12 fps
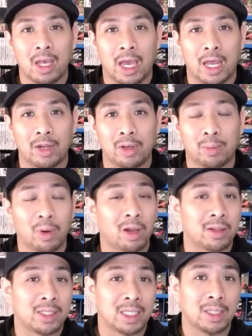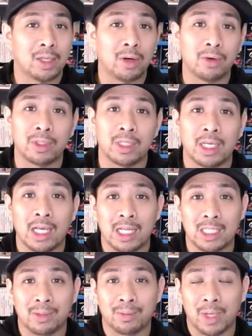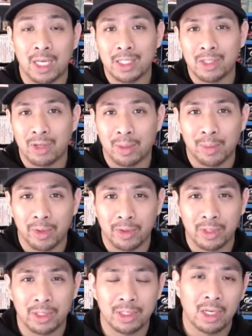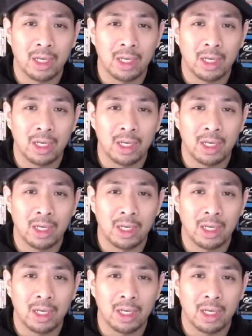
and you could probably see those in some of my Instagram posts